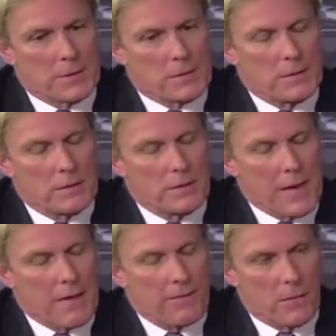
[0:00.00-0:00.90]
But still
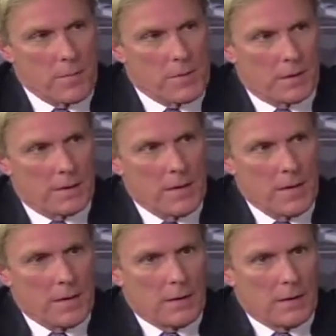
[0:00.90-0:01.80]
in that formula,
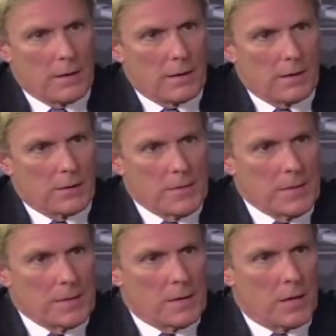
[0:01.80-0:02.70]

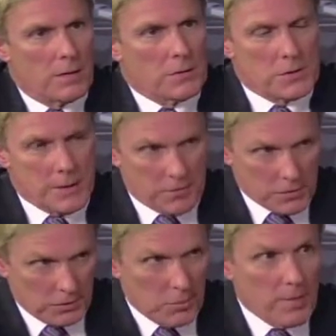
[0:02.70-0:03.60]
community colleges, and
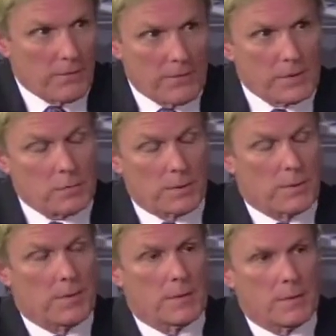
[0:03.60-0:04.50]
there's a little bit of this with
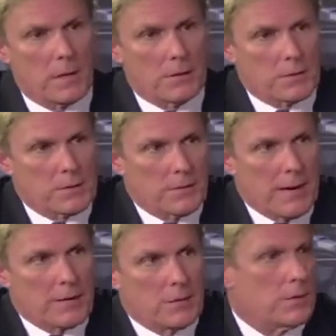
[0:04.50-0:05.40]
community colleges,
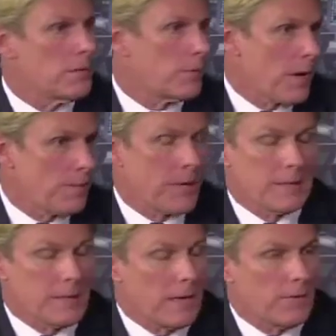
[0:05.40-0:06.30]
their attitude in Prop
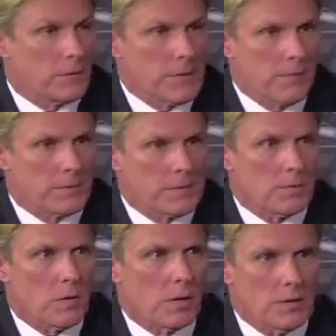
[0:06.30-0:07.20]
98, for example, is,
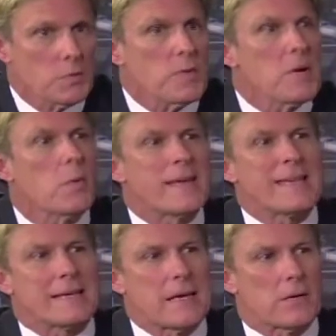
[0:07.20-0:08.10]
well, at least we know we
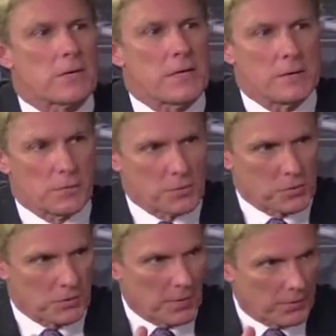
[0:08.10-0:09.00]
get a guaranteed to a
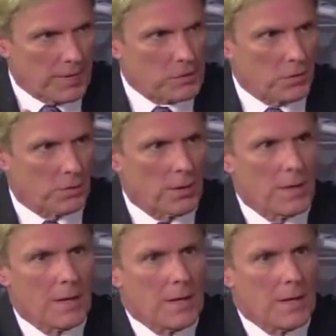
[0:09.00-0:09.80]
certain threshold.